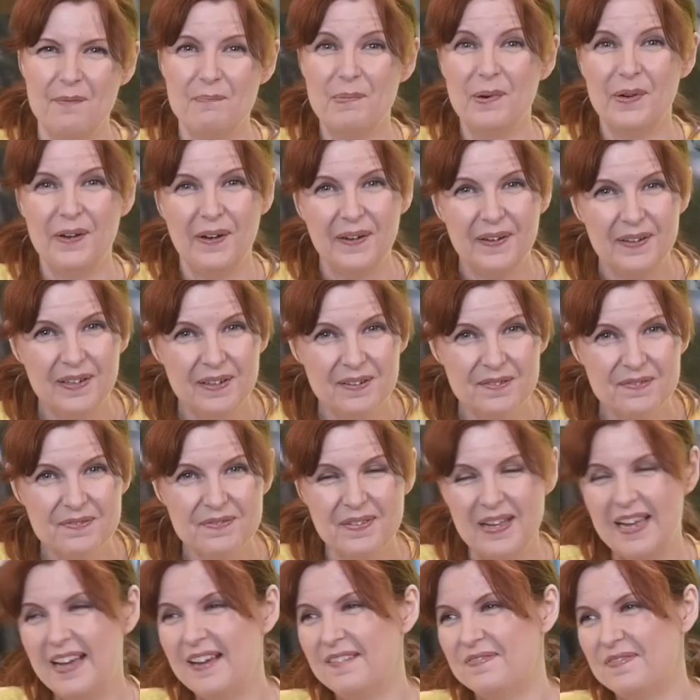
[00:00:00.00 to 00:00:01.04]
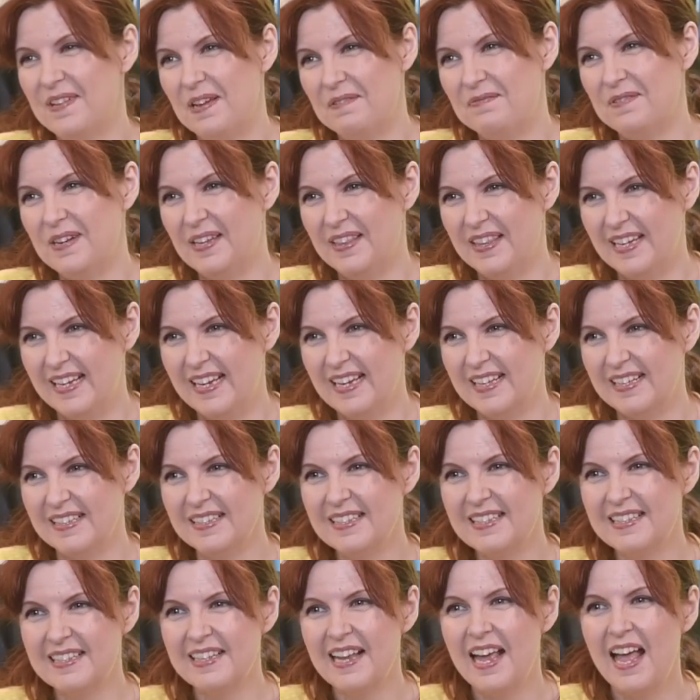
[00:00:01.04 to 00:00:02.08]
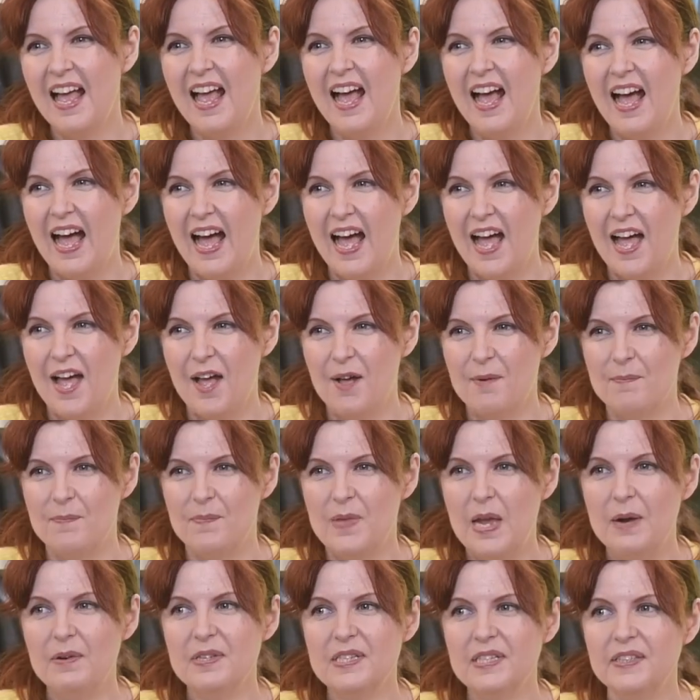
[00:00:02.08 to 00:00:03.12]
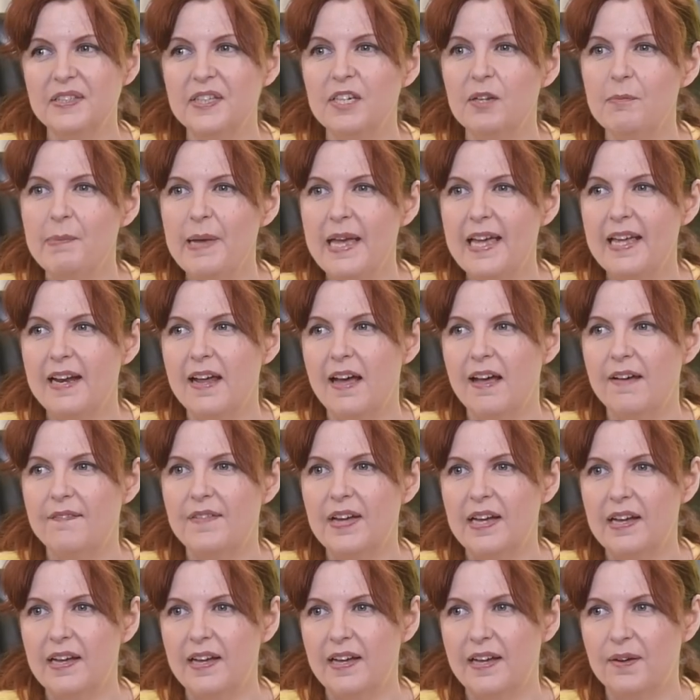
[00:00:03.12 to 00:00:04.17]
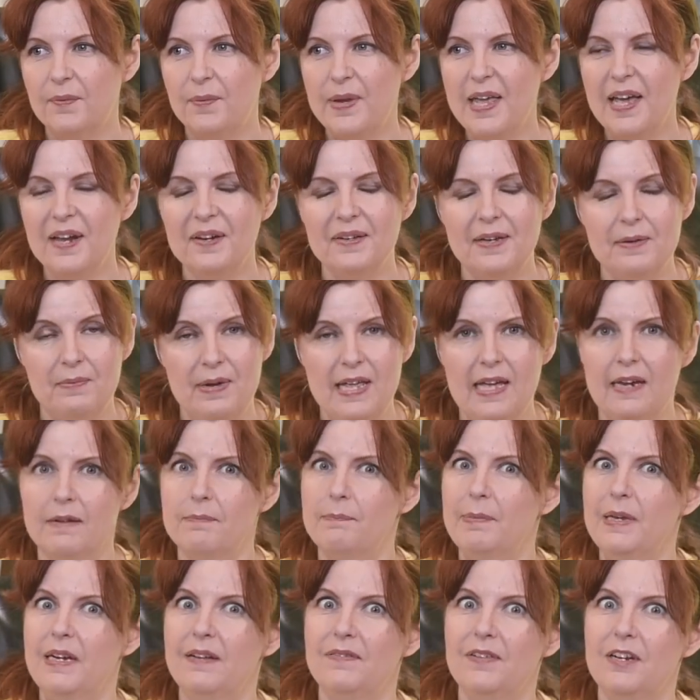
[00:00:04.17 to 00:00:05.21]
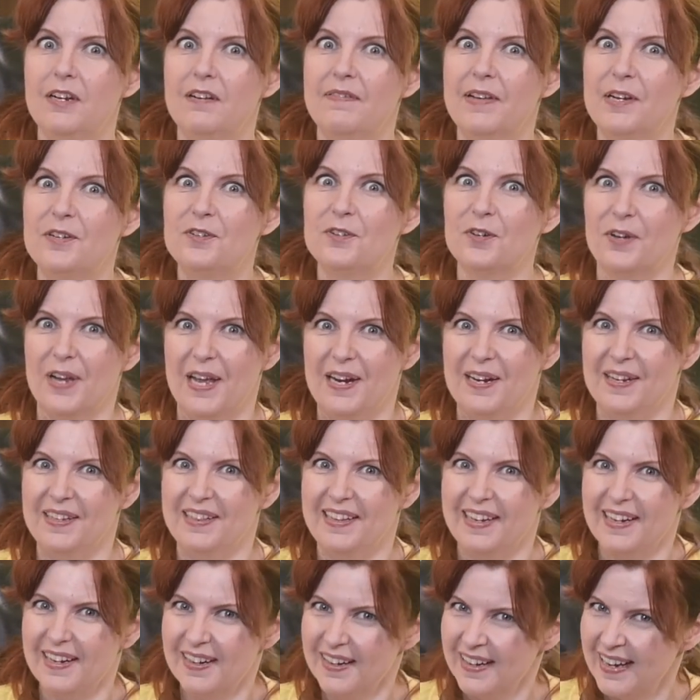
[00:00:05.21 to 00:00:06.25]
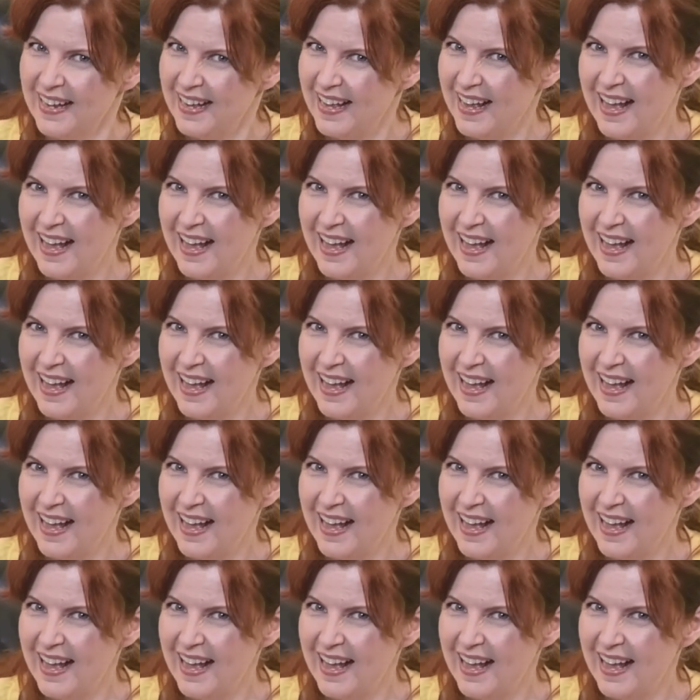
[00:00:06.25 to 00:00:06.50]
productive, if nothing else. It was a little bit of we had a bit of an adventure getting there.